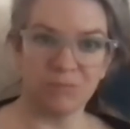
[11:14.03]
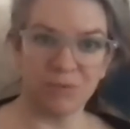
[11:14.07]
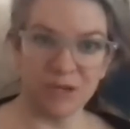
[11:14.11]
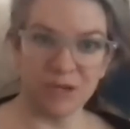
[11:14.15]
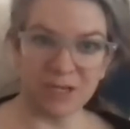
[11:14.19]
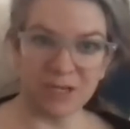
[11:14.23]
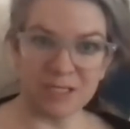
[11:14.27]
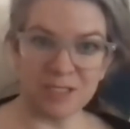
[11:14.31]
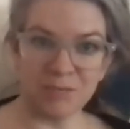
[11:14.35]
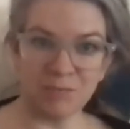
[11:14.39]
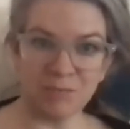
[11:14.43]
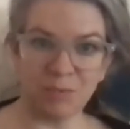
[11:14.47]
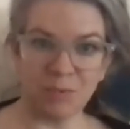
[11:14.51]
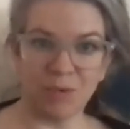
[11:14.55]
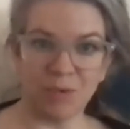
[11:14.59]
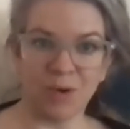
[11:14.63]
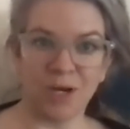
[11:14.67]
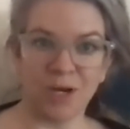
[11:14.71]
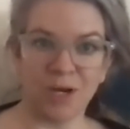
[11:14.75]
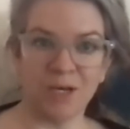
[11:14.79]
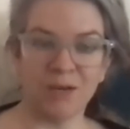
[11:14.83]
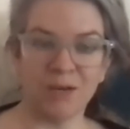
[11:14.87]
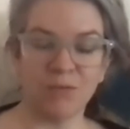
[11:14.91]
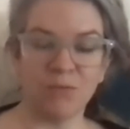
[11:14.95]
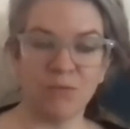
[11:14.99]

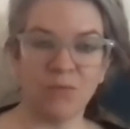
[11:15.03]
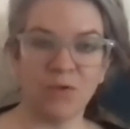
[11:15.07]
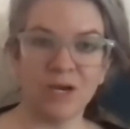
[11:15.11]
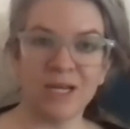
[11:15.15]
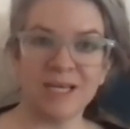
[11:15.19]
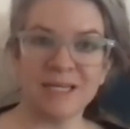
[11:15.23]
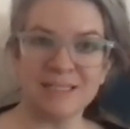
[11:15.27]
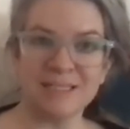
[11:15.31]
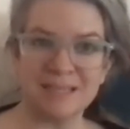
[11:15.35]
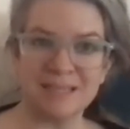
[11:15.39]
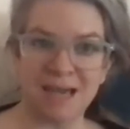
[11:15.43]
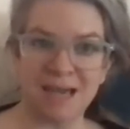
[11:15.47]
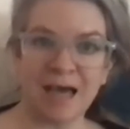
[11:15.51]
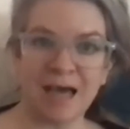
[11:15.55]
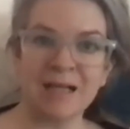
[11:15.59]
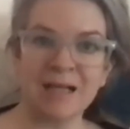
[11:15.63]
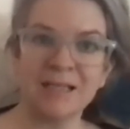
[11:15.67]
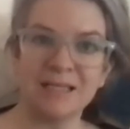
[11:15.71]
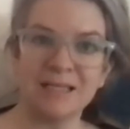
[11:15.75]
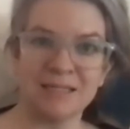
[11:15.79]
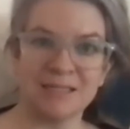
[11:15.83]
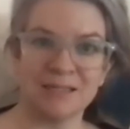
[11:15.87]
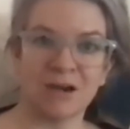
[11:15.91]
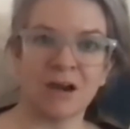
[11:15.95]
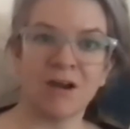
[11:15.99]
re-exploring what
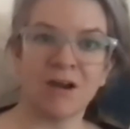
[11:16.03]
exactly